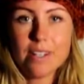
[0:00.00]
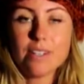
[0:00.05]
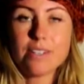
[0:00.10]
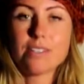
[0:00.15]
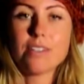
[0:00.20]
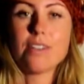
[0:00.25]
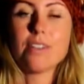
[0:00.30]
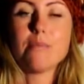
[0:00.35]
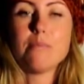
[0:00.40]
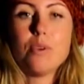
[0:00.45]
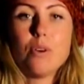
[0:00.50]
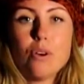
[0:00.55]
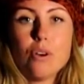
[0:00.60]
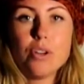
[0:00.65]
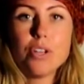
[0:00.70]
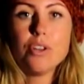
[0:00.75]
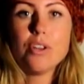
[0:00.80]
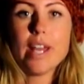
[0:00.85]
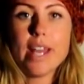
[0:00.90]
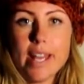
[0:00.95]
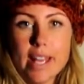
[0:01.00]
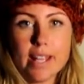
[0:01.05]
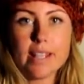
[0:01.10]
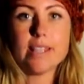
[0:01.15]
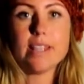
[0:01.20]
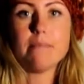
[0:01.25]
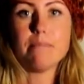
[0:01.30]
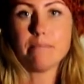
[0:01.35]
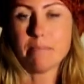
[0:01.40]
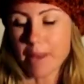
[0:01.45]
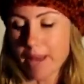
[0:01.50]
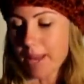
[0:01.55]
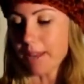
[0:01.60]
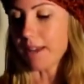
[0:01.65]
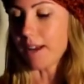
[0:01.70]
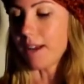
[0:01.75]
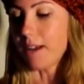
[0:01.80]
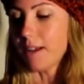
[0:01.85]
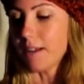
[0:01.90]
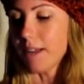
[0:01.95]
So the more you eat, the
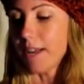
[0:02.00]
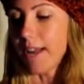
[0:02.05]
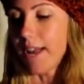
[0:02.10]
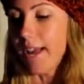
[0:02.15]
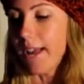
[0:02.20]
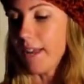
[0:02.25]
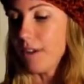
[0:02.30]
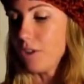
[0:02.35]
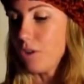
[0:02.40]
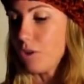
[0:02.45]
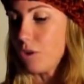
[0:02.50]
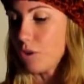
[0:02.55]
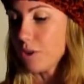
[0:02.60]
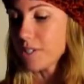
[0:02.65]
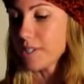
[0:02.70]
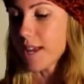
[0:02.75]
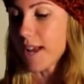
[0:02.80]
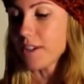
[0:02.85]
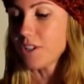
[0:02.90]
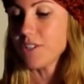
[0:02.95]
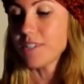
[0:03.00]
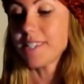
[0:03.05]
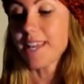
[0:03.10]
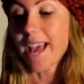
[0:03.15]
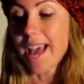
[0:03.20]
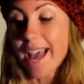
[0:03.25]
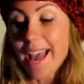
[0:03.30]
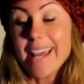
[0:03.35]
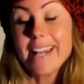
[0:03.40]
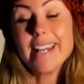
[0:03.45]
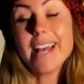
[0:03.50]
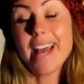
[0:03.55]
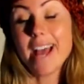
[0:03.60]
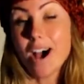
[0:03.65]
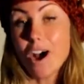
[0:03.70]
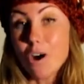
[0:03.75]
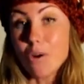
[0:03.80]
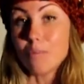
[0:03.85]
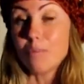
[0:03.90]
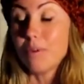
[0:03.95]
better. And cooked starches can
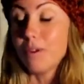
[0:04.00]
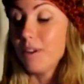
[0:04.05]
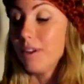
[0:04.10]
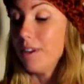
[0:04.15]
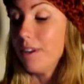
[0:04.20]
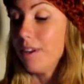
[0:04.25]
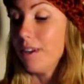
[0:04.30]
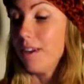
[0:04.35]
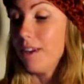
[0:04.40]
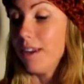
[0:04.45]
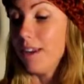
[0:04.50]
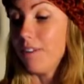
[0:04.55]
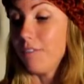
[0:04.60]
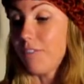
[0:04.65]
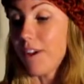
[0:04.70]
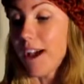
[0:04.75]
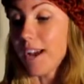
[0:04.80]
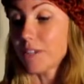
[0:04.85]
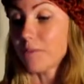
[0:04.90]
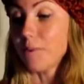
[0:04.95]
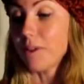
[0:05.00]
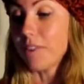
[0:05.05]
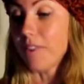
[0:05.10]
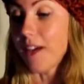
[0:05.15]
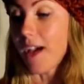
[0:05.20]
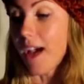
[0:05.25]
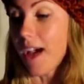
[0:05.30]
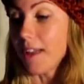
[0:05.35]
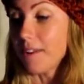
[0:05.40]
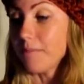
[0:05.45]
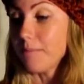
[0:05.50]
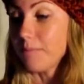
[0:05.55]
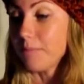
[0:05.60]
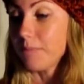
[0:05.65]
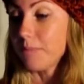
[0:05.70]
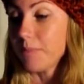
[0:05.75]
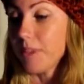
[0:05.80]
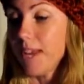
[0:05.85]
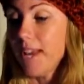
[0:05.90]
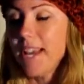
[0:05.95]
help, in fact, with that.
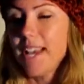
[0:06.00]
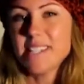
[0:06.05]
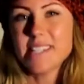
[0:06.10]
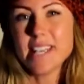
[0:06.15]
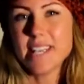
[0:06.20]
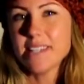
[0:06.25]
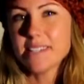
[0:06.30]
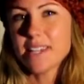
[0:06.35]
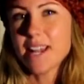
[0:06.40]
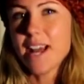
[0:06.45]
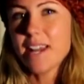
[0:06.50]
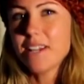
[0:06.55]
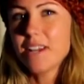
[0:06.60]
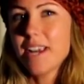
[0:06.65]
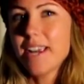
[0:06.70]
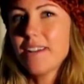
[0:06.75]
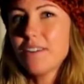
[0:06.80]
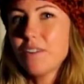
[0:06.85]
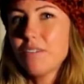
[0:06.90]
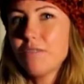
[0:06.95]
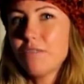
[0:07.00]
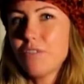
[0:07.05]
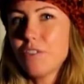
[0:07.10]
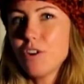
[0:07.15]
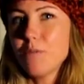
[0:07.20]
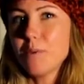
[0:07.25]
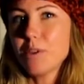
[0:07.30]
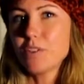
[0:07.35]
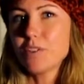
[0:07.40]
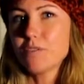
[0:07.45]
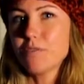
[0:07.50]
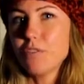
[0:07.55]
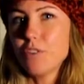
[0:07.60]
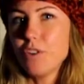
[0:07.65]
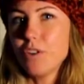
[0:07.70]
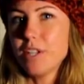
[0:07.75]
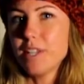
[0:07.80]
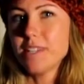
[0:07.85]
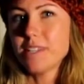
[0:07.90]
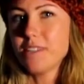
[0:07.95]
It's easy to undereat on fruit because
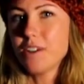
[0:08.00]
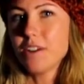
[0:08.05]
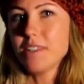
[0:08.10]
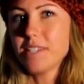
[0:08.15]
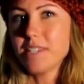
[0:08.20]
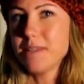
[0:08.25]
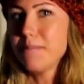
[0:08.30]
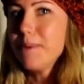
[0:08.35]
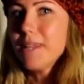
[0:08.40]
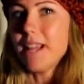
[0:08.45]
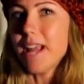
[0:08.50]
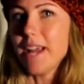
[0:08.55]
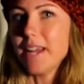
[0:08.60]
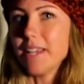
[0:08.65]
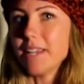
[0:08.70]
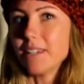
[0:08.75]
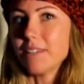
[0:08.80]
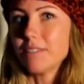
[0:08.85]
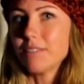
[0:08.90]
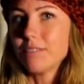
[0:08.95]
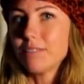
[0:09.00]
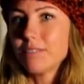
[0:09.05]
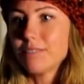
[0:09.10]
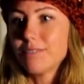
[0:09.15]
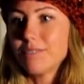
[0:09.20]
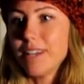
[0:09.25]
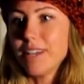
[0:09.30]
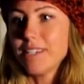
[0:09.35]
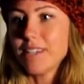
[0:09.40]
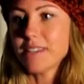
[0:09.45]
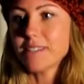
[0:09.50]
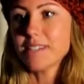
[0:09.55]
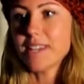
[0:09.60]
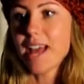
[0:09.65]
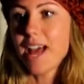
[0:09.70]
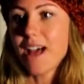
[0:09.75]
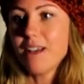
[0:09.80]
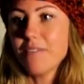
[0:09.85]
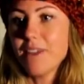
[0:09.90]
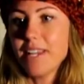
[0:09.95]
fruit is not stimulating. It doesn't
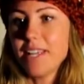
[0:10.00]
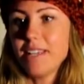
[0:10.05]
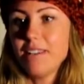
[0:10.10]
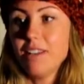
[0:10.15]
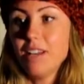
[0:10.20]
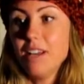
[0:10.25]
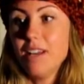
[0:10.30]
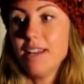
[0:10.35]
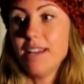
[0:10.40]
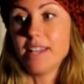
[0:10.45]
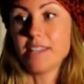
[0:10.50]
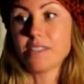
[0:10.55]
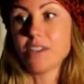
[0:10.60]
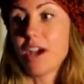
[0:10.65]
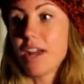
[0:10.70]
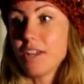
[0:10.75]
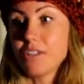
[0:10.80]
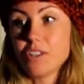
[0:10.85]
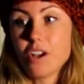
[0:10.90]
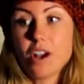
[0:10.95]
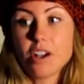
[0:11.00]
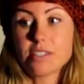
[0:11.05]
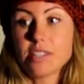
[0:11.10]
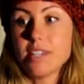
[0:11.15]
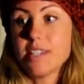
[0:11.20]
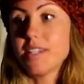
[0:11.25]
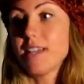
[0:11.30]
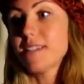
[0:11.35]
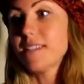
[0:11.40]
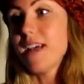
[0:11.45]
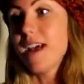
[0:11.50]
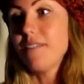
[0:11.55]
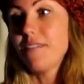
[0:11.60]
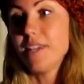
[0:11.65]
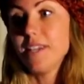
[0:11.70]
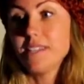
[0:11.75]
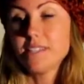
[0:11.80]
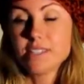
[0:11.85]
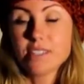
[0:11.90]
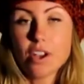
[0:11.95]
have any excitotoxin, it doesn't have
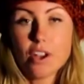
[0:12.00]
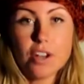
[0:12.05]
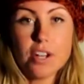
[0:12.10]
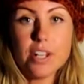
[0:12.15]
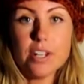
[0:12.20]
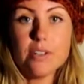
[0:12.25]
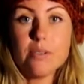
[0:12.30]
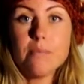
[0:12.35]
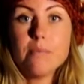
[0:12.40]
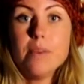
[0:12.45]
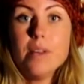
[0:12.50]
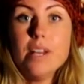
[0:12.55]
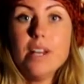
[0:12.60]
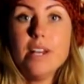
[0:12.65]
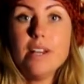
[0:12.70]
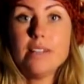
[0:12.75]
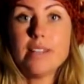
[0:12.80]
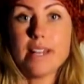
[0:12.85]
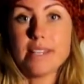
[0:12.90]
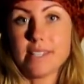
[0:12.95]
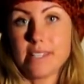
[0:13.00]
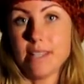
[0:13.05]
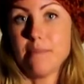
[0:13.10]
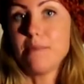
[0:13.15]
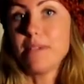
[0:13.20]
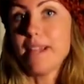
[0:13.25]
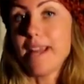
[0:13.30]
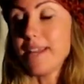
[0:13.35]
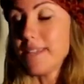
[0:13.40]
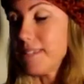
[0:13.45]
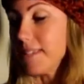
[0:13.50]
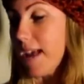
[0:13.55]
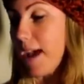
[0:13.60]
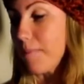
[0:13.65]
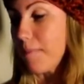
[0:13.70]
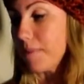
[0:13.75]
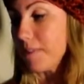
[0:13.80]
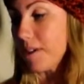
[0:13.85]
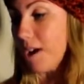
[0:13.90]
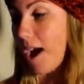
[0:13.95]
any sodium that stimulates the
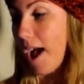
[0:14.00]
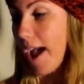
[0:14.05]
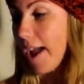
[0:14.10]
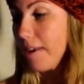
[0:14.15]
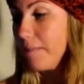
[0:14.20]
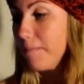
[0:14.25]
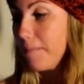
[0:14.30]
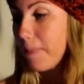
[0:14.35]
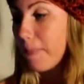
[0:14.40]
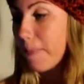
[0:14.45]
appetite.